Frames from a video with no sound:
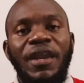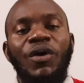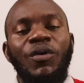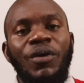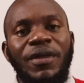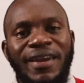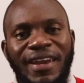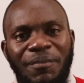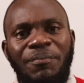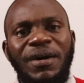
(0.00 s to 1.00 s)
Now,
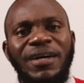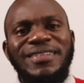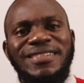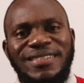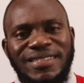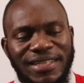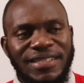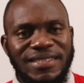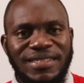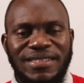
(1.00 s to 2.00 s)
number
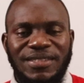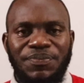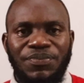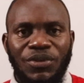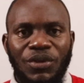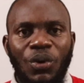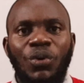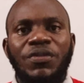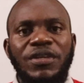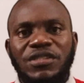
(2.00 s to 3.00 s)
six
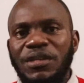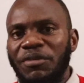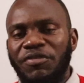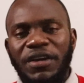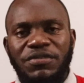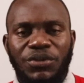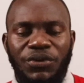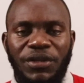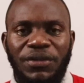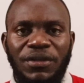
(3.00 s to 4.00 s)
on this, number five,
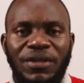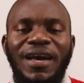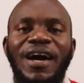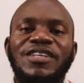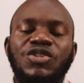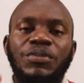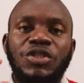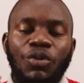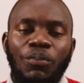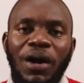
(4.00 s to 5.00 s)
sorry, has to be
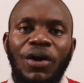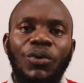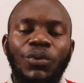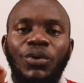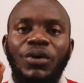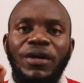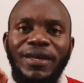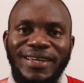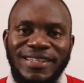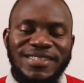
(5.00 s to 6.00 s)
tobacco
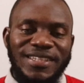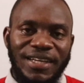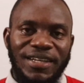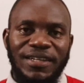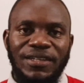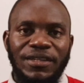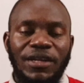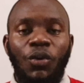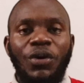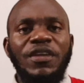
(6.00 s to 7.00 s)
intake.
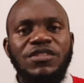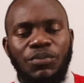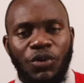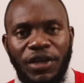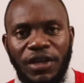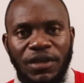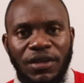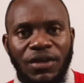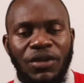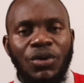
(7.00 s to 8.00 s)
Now, whether smoking,
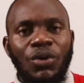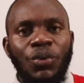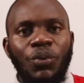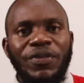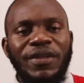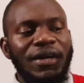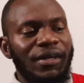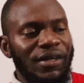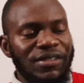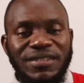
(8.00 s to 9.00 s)
whether
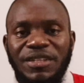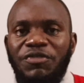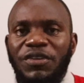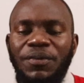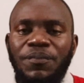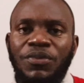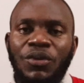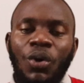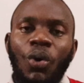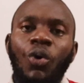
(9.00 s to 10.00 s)
uh, sniffing,
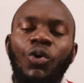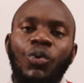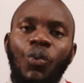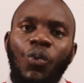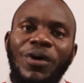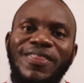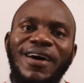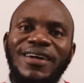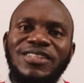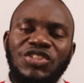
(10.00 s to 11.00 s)
or
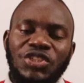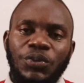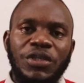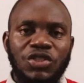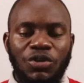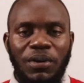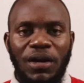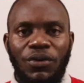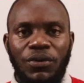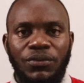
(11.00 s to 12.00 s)
whether chewing
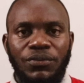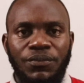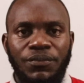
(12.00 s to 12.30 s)
tobacco,